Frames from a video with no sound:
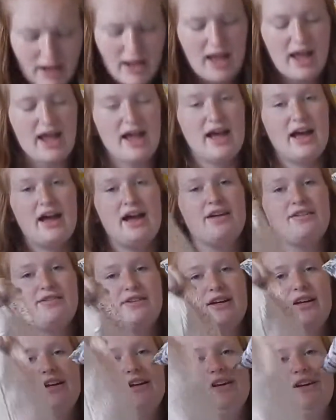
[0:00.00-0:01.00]
I have
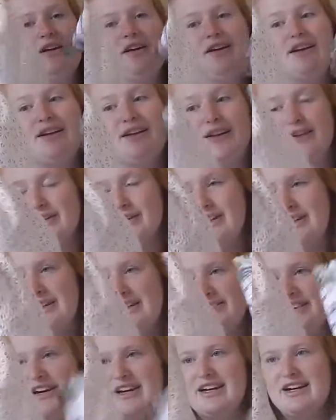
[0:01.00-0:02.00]
3
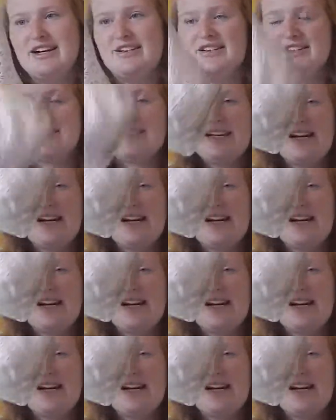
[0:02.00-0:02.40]
right here. This is